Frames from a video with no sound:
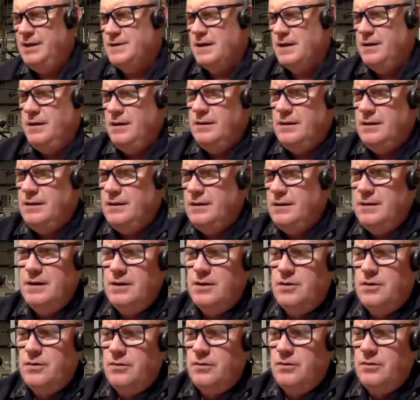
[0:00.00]
is. And I think they
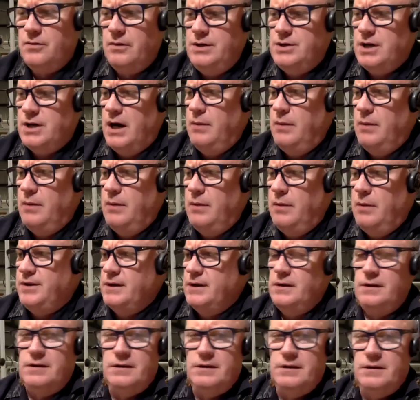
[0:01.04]
did a great job with
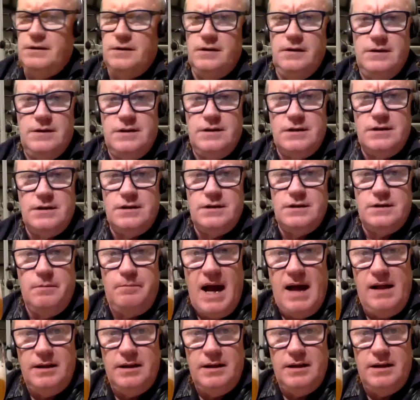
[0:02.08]
it. It's just the
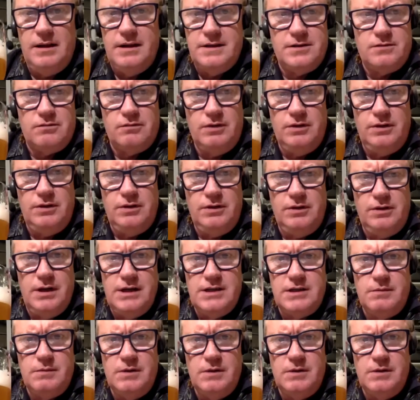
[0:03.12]
balance is really
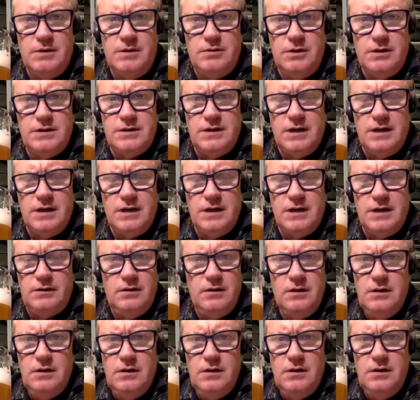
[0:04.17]
nice between it's not
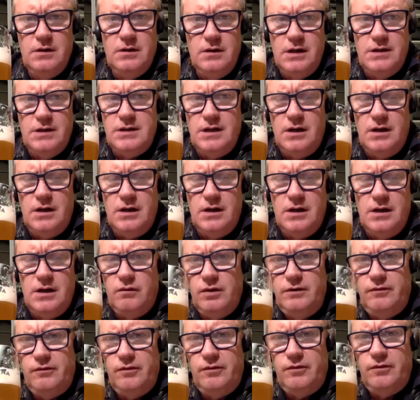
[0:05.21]

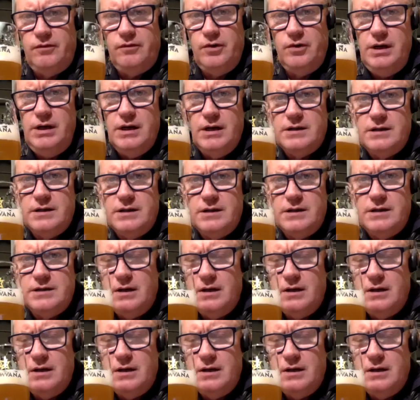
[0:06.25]
overly fruity and it's